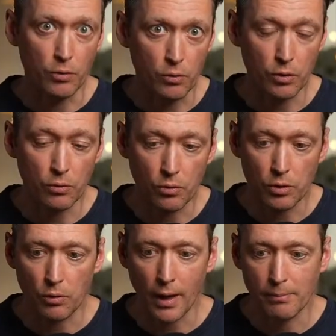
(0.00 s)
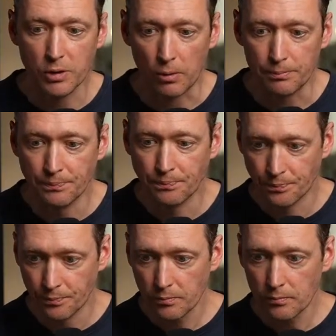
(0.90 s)
or your laptop.
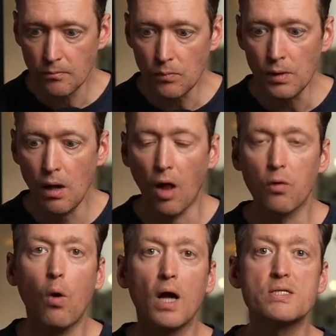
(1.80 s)
Otherwise,